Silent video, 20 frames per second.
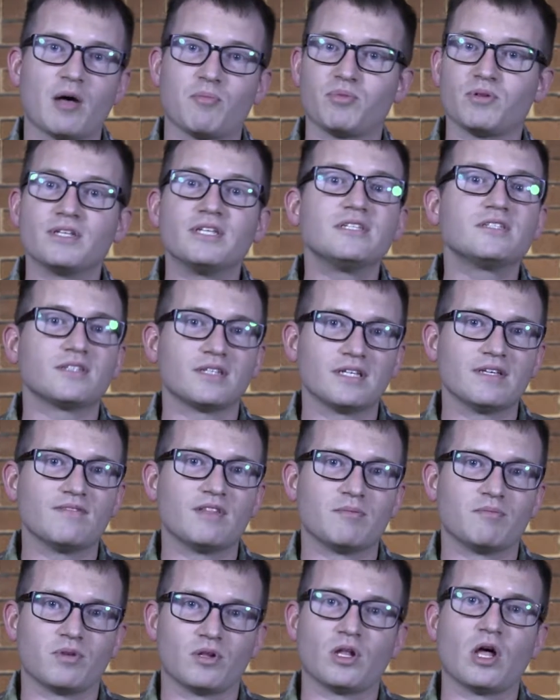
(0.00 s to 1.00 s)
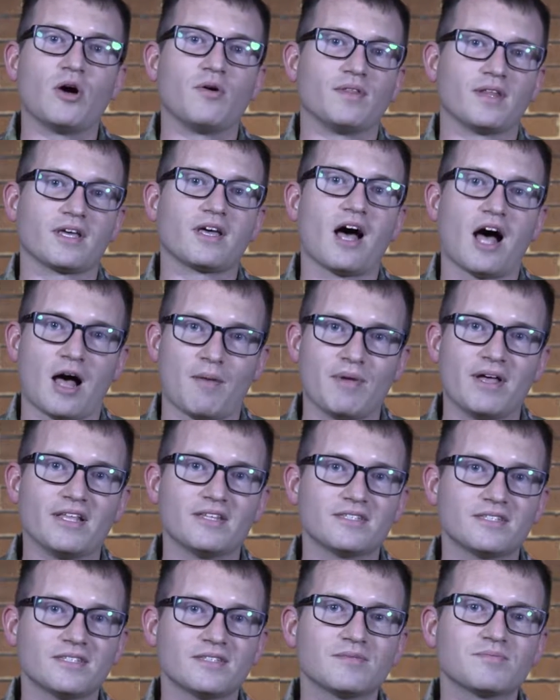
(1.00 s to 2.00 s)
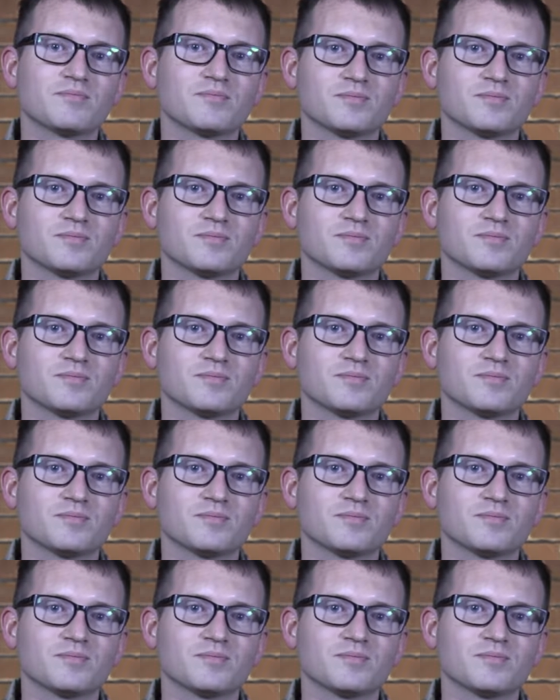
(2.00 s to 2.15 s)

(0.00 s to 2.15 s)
please leave them below in the comments.